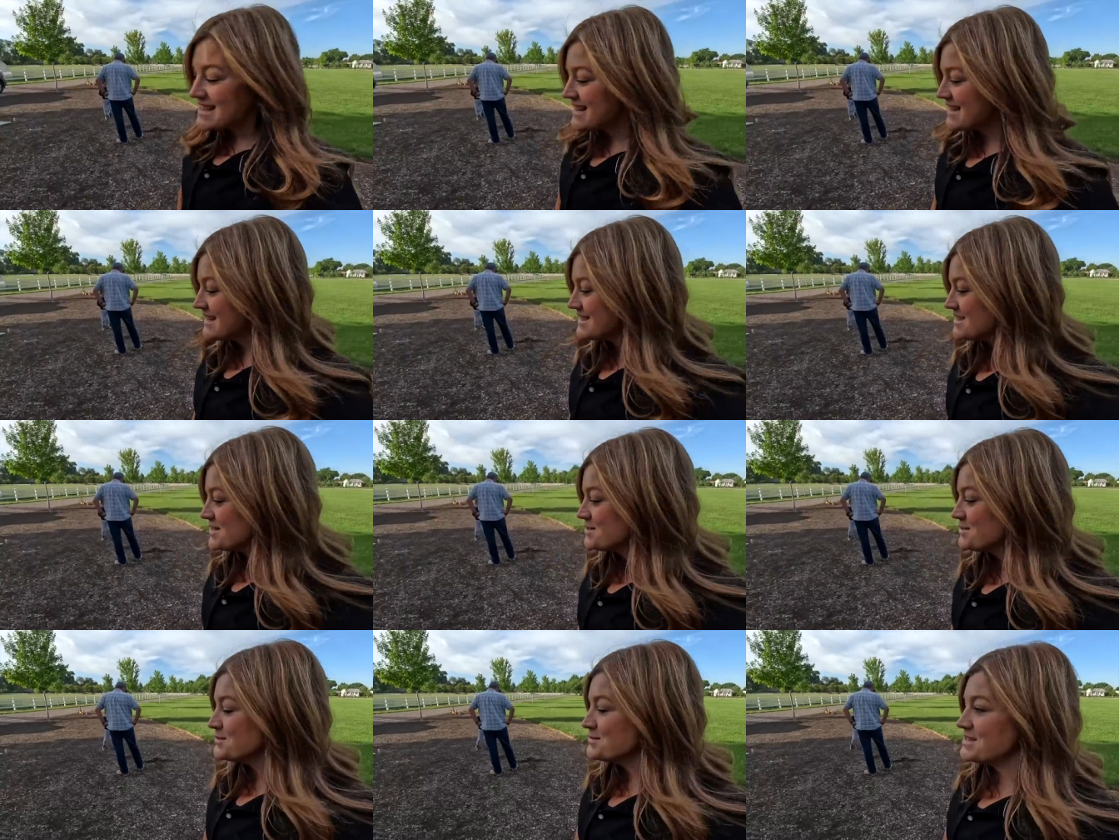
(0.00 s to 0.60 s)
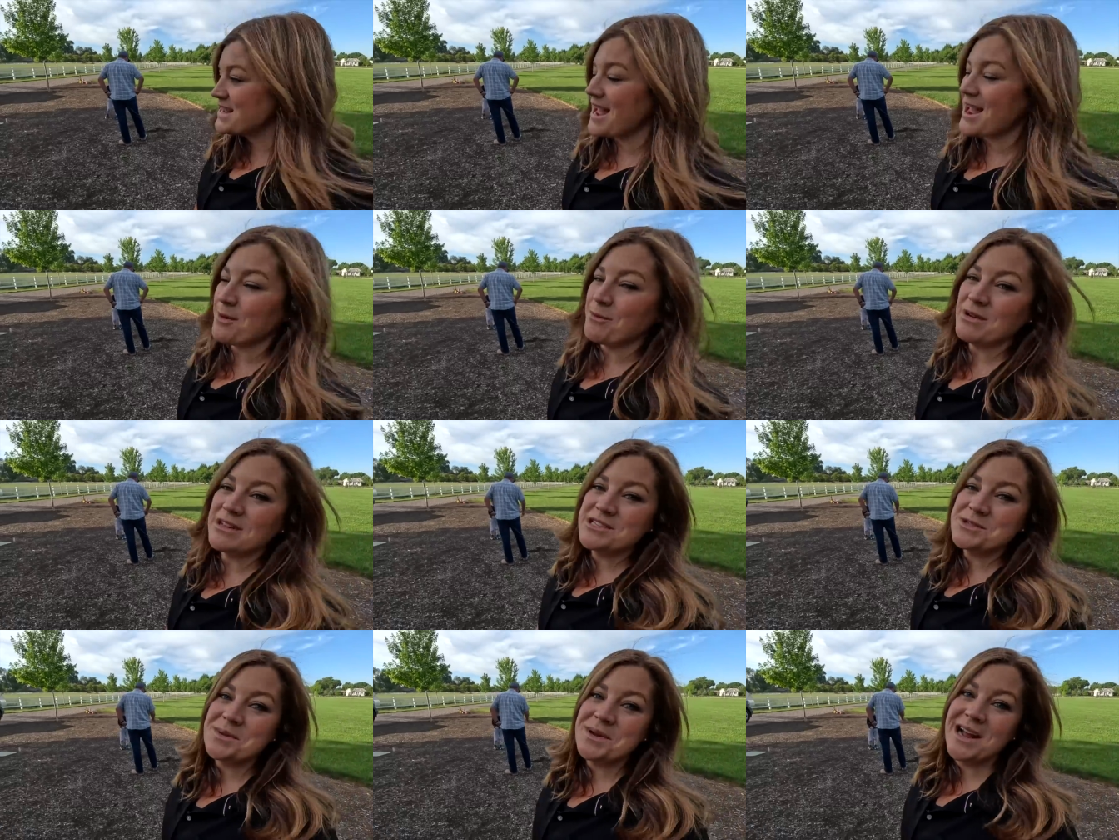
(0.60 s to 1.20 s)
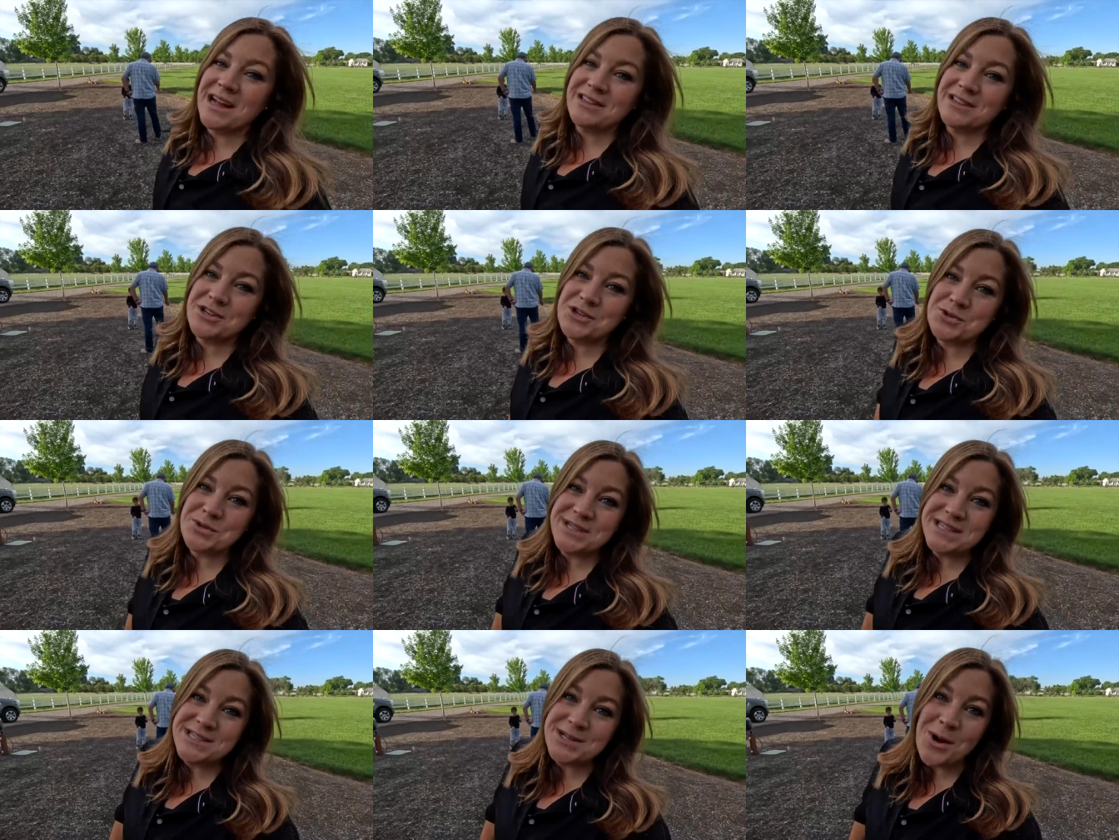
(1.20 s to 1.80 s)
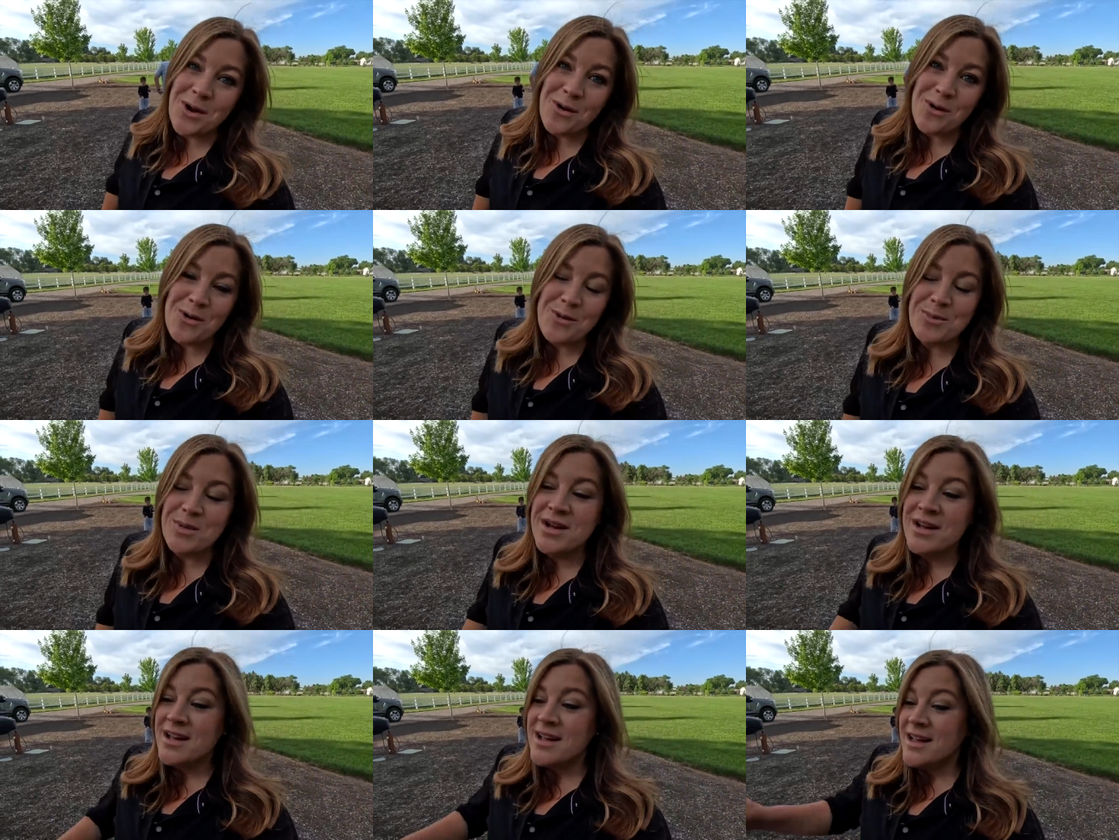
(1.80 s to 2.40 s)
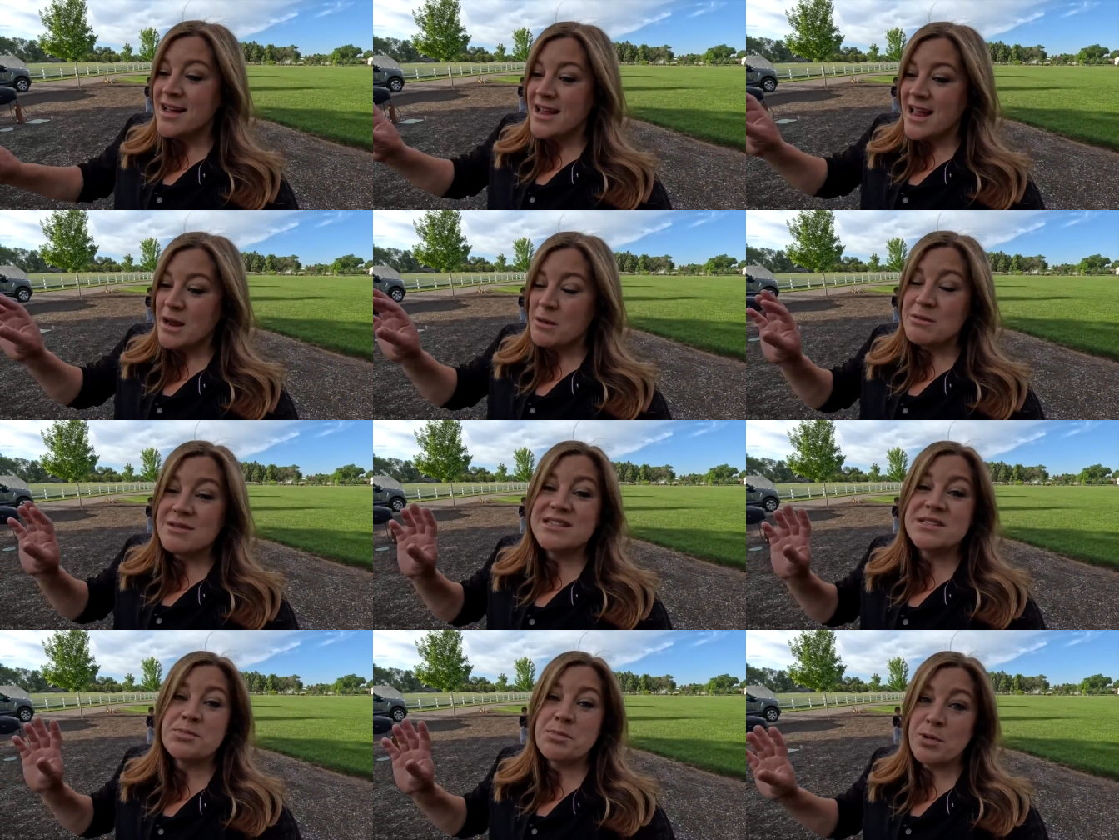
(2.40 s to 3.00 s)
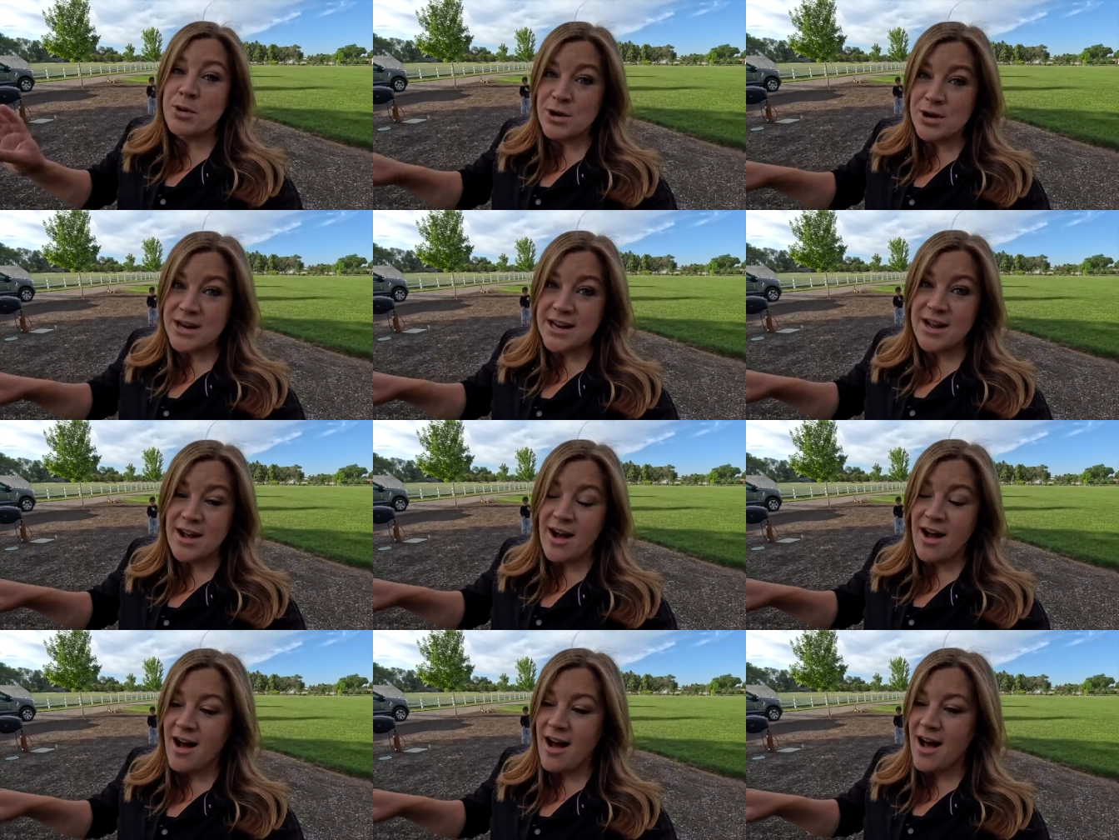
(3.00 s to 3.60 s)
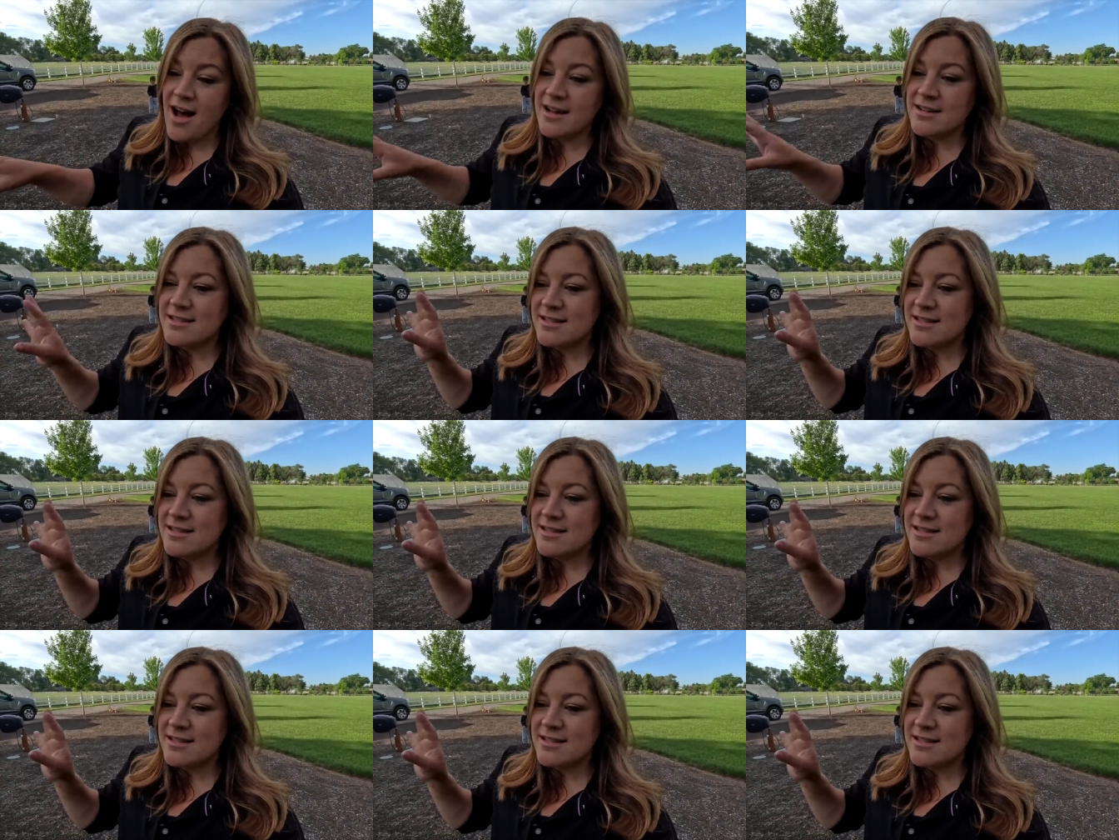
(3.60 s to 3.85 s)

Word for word: it is a new day. Once we got the trees home, it was pretty hot.